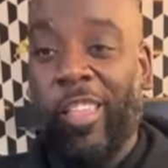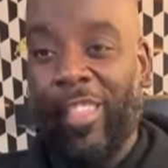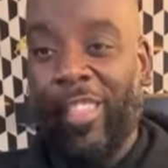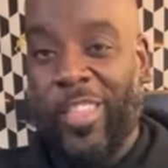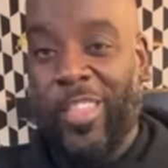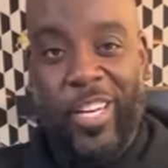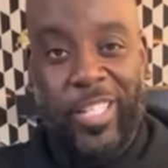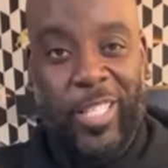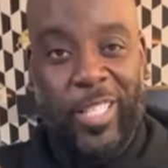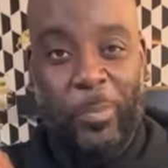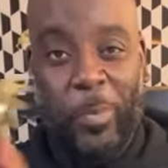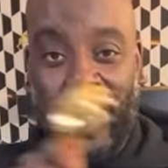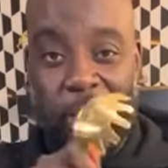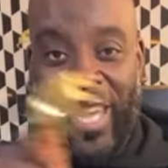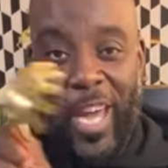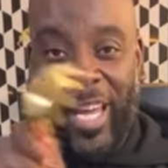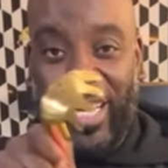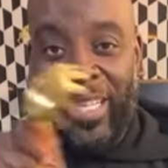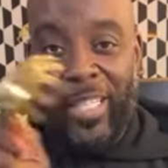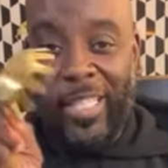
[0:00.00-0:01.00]
the
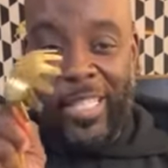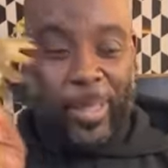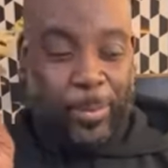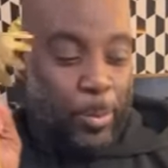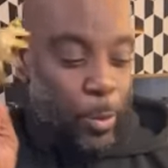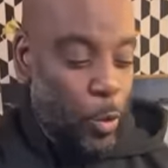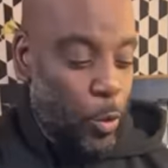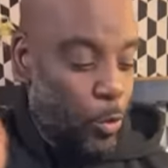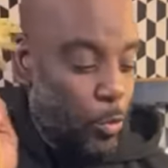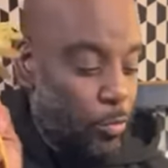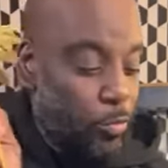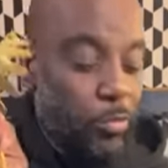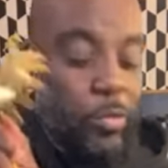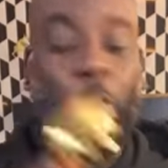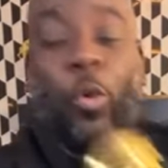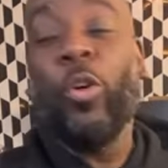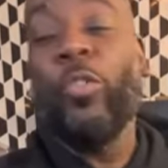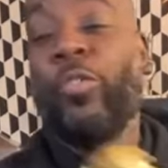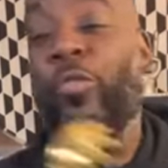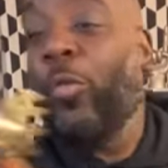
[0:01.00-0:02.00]
spaghetti spoon
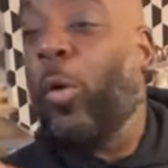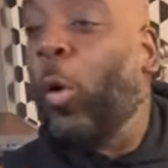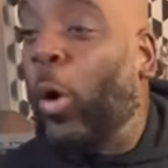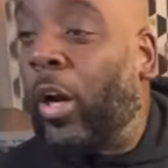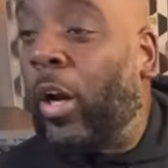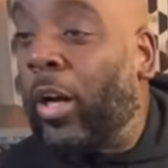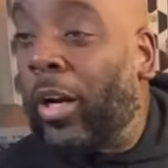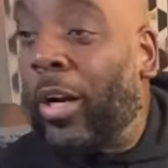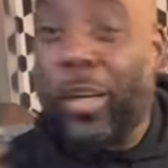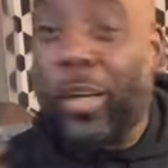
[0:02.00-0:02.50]
or fork,